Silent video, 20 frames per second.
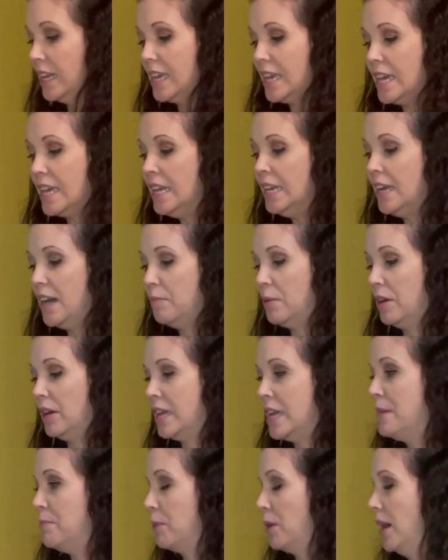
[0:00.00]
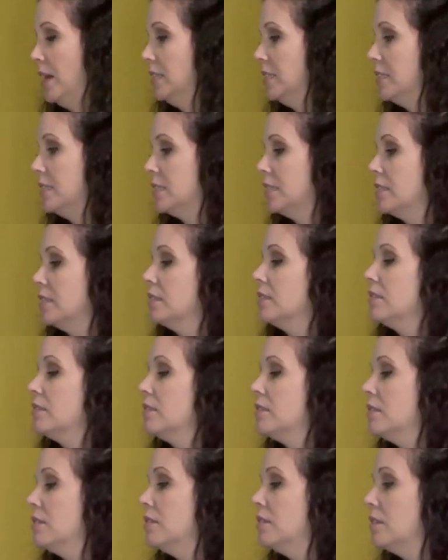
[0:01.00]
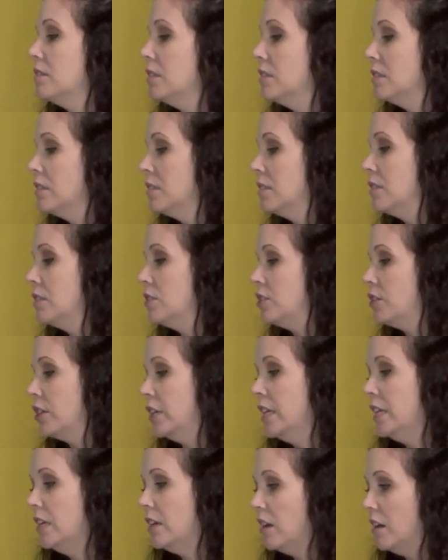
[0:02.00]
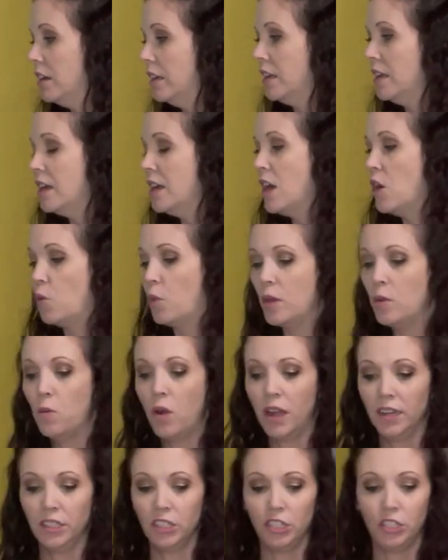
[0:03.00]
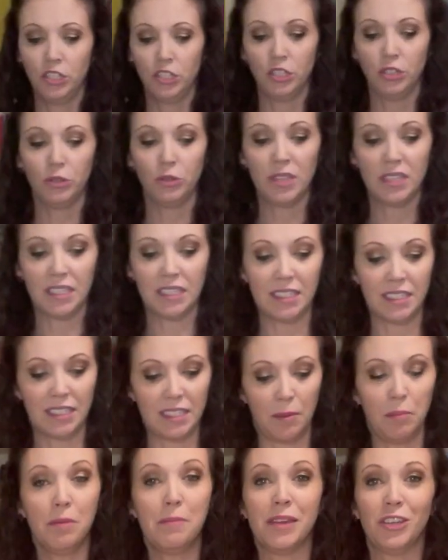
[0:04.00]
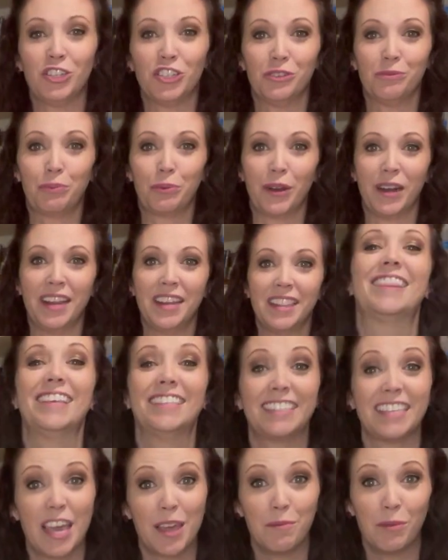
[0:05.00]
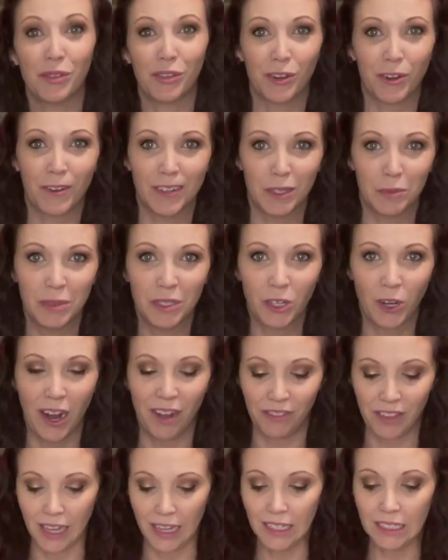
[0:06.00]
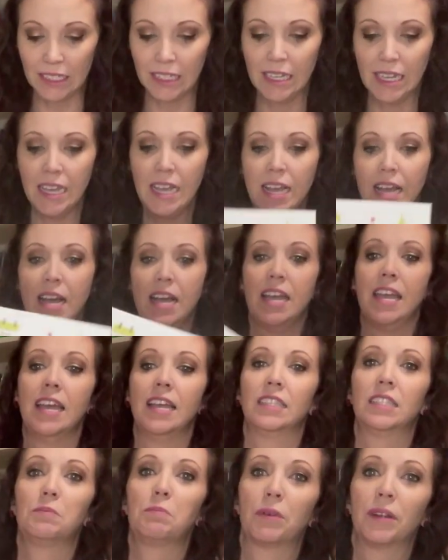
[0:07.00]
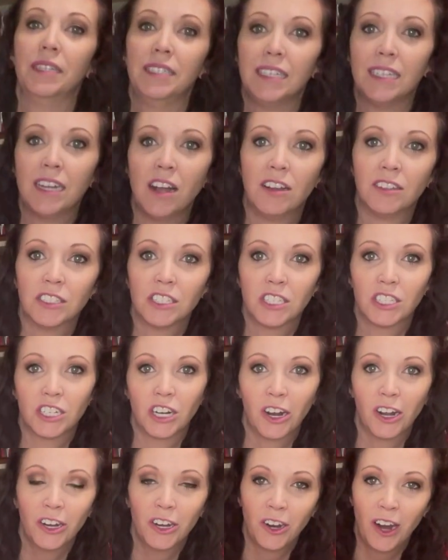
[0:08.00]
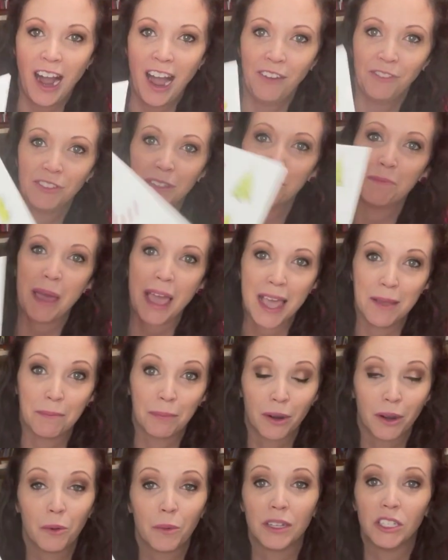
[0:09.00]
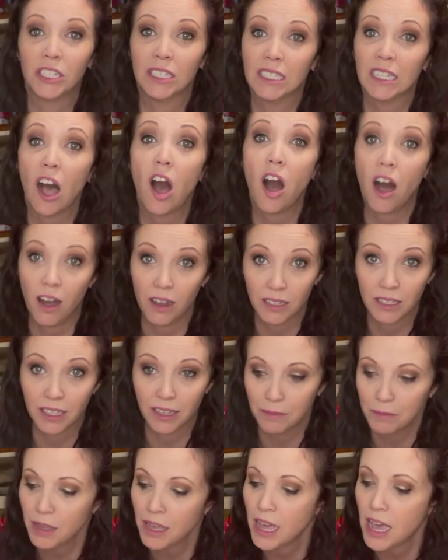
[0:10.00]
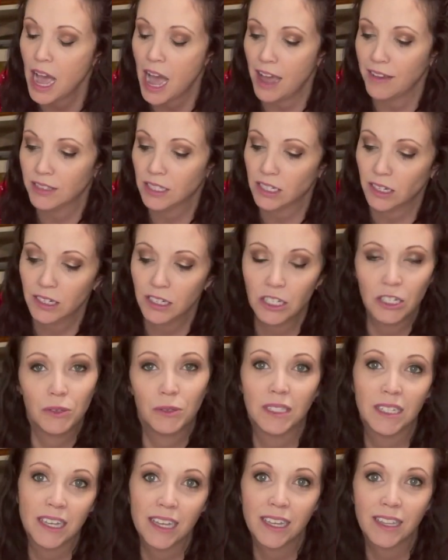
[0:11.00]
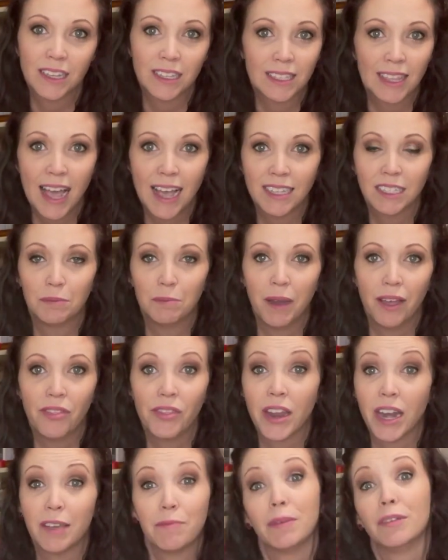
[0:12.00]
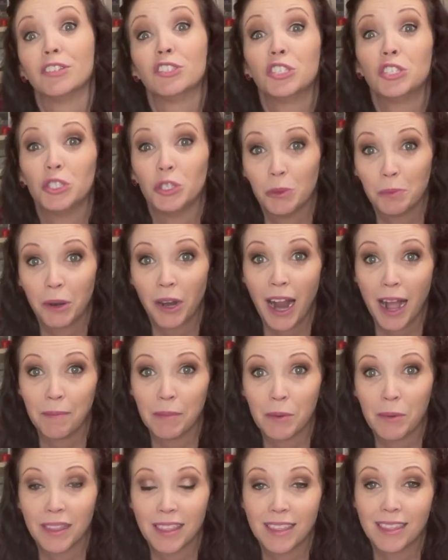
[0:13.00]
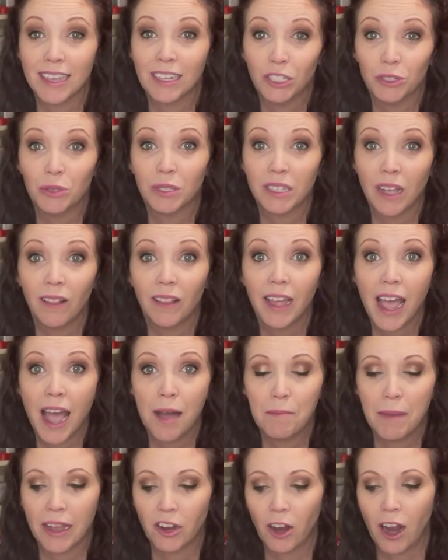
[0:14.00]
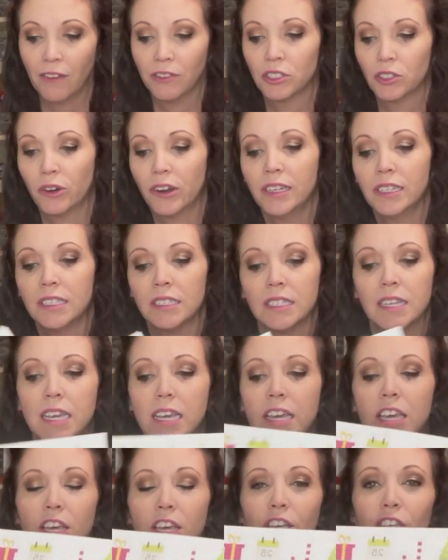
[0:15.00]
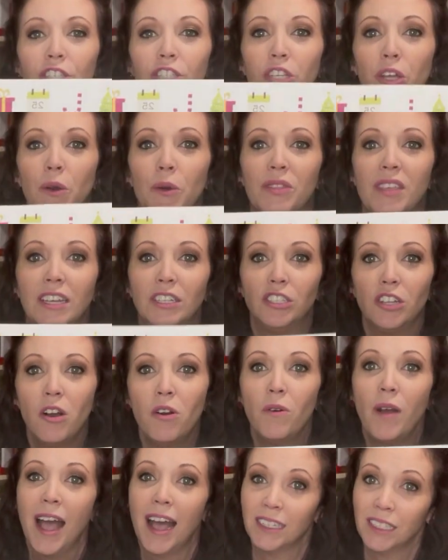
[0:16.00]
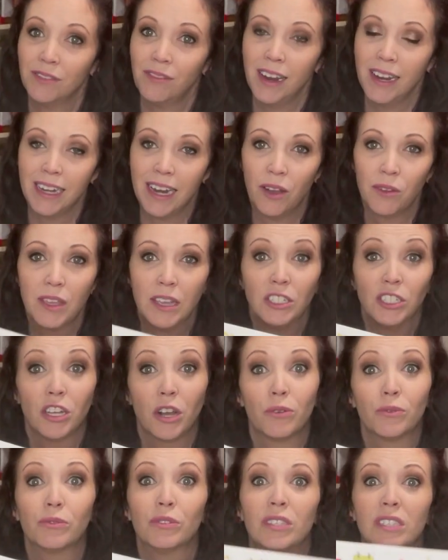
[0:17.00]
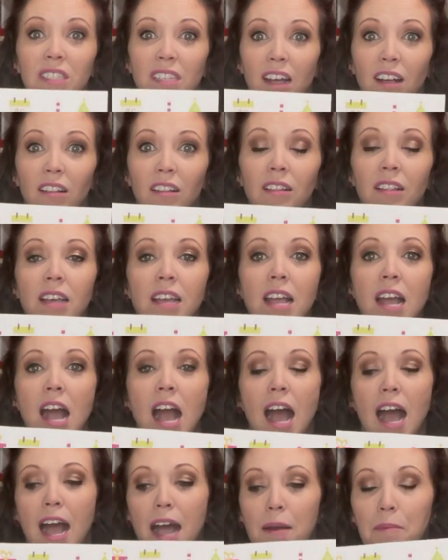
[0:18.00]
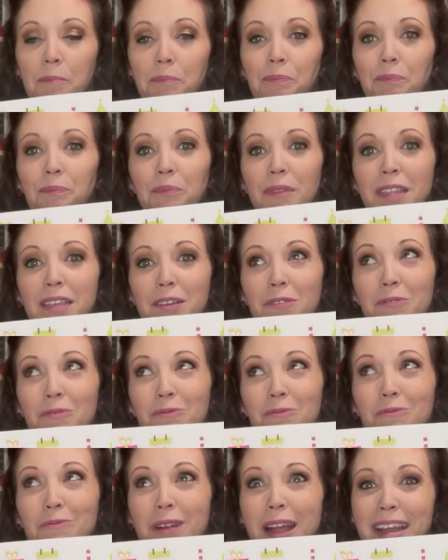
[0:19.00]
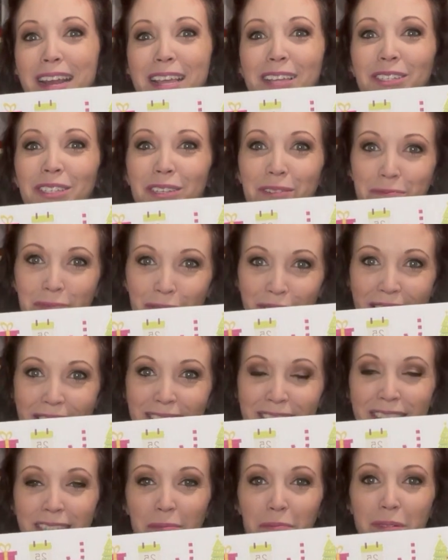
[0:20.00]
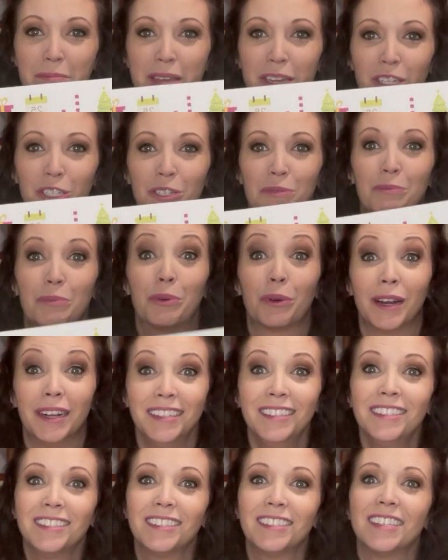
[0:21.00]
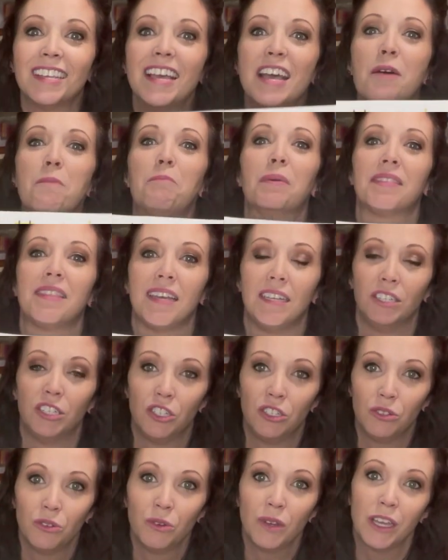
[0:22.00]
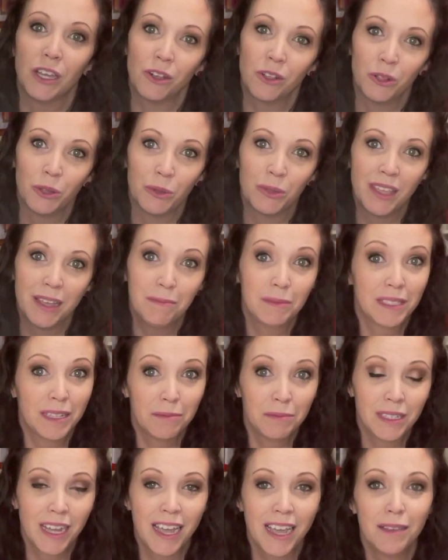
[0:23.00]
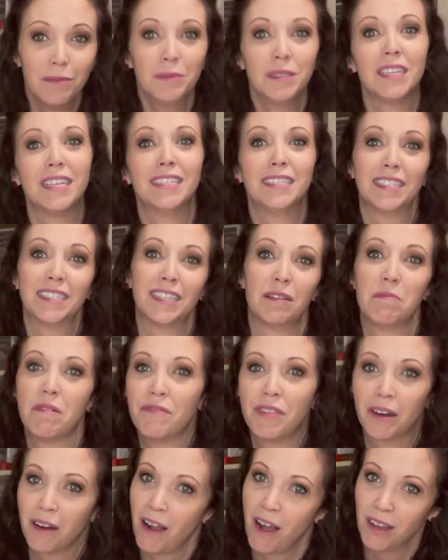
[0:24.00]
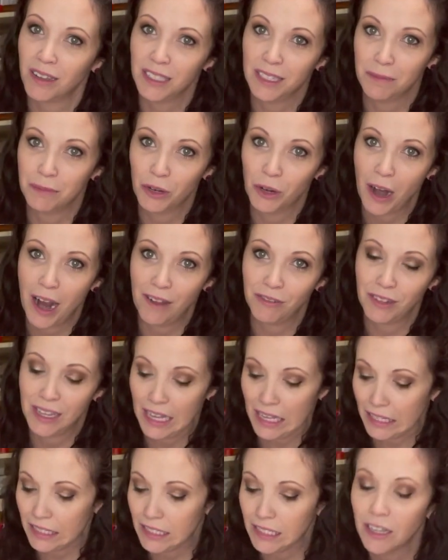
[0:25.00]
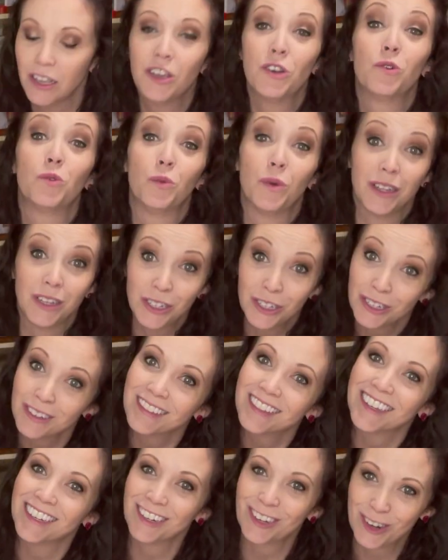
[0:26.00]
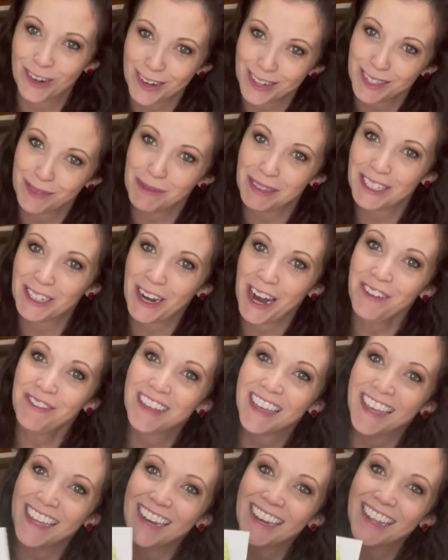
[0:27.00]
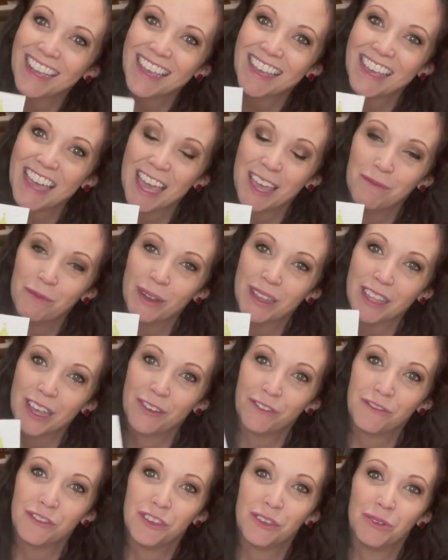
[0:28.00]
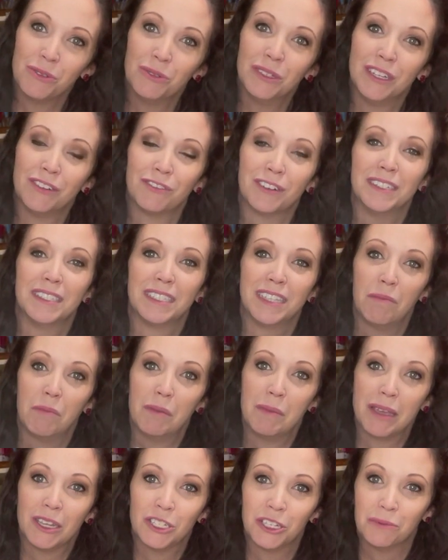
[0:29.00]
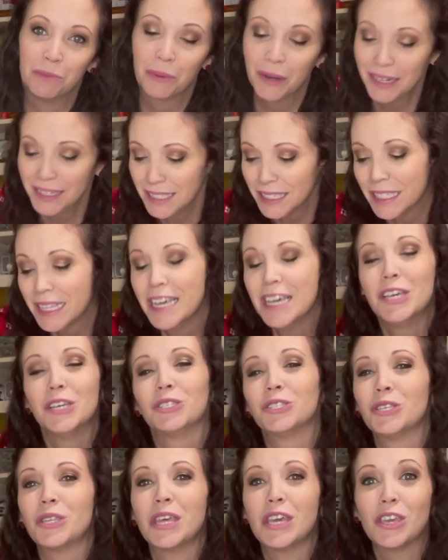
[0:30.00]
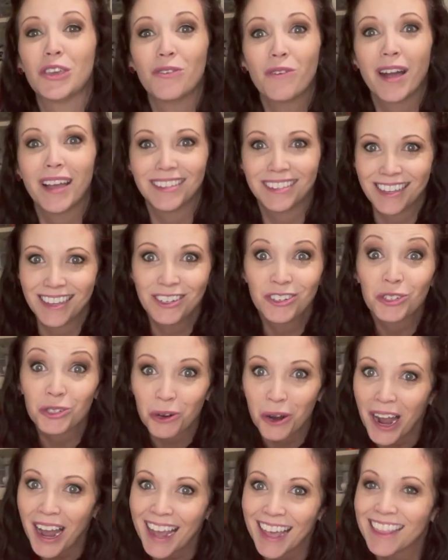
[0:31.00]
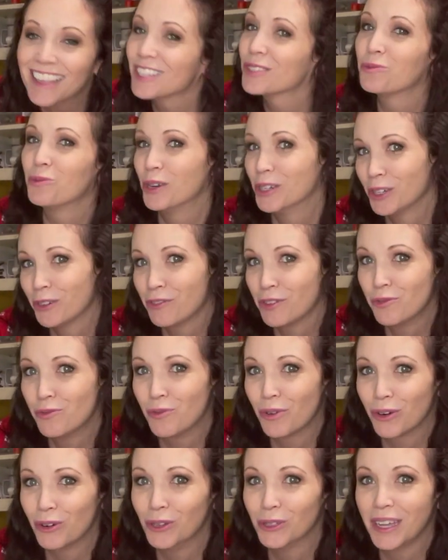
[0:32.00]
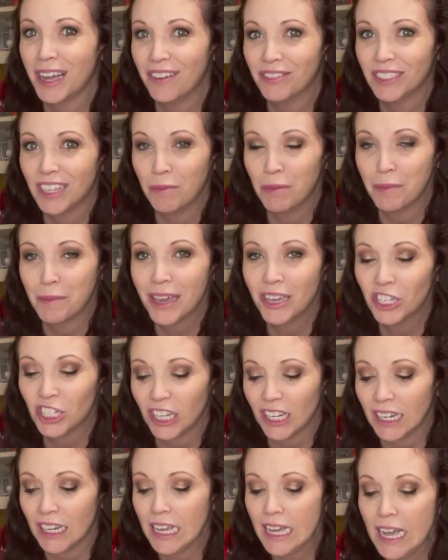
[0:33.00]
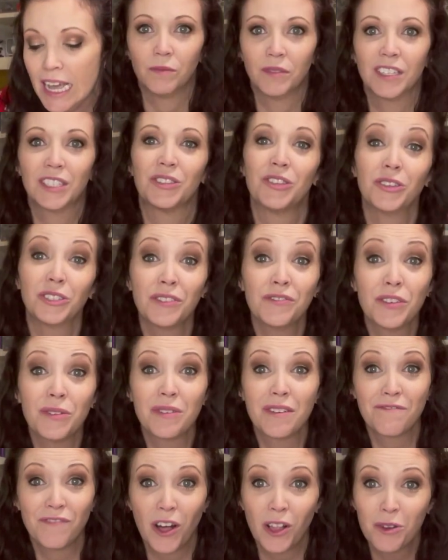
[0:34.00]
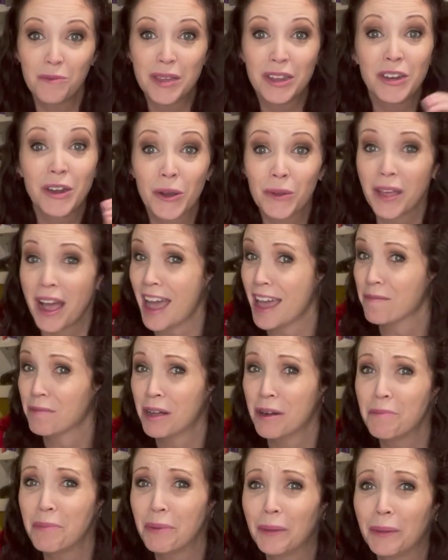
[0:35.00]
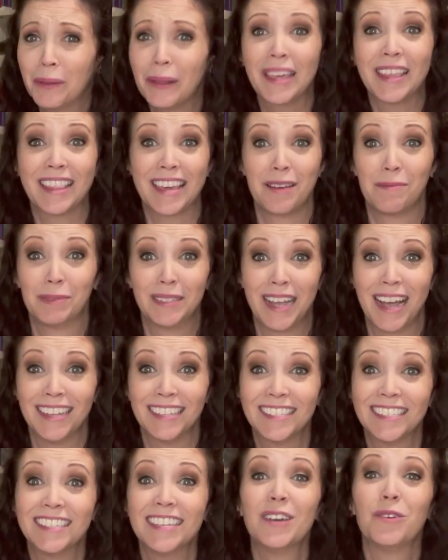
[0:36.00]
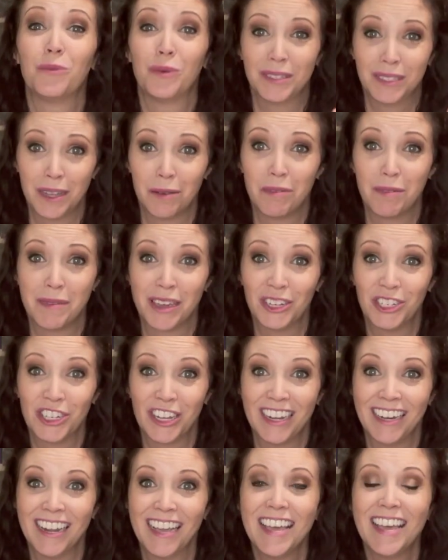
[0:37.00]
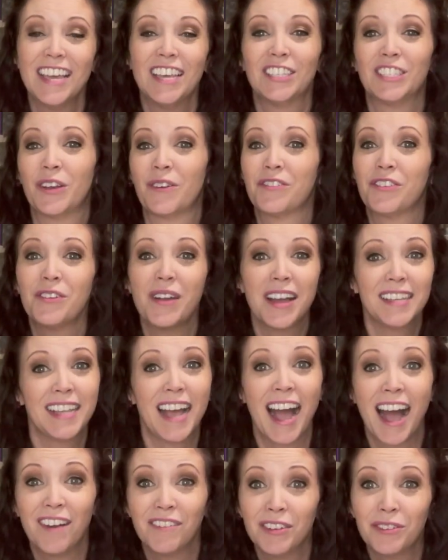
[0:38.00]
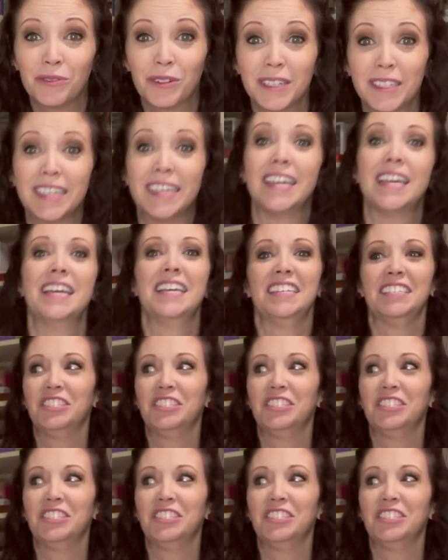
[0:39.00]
heat up our heat press. Turning it on, we want to do, this is a sublimation print. This came with your Christmas craft kit. It's printed on StarCraft paper, which is awesome. I've started using it this last month, and I've been super happy with it. They do sell it at my craft source. So they don't, as of right now, they don't sell ready to press sublimation prints, but they do include them sometimes in some of their awesome craft kits, which their Christmas craft kit came with a few different sublimation prints so that you guys can try this wonderful world of sublimation. So those of you that follow me know that I am completely obsessed with sublimation. So if you guys haven't really